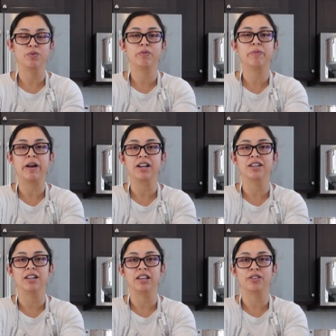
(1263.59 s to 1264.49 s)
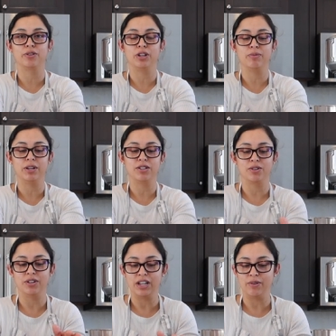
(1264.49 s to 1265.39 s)
we'll be back in like 30 minutes
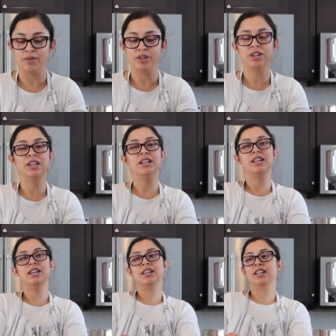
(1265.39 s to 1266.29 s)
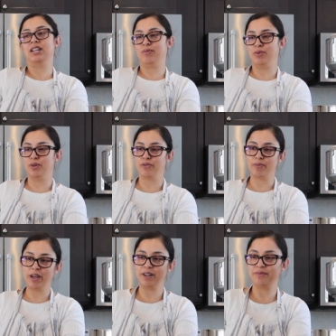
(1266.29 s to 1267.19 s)
or an hour, and we'll go from
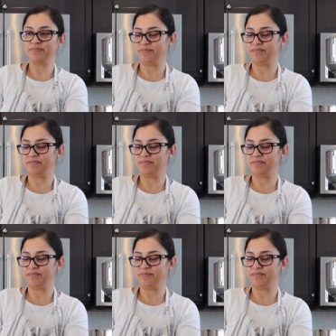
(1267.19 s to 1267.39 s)
there.